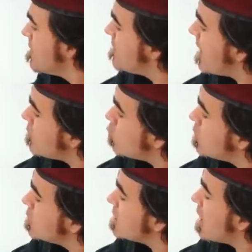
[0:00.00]
that
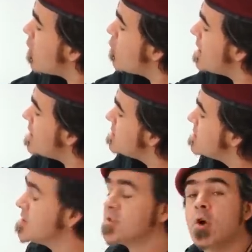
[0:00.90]
will go into
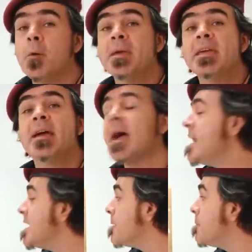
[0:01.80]
the top here
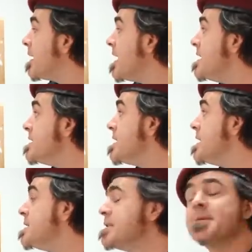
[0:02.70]
and it'll blend
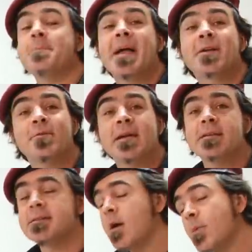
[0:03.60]
into the
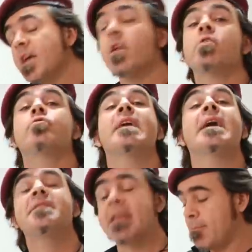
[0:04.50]
background. And we're going to
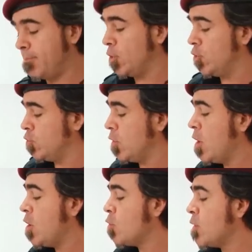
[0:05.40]
create that blue
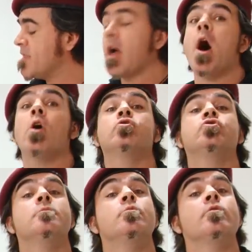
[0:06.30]
with
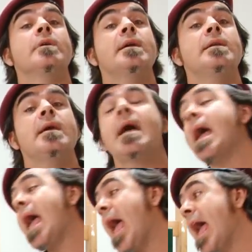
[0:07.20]
ultramarine
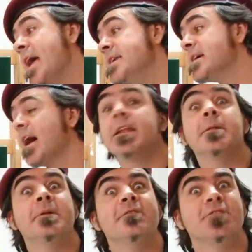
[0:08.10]
and a little
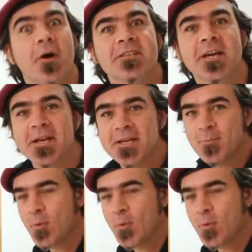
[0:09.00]
bit of titanium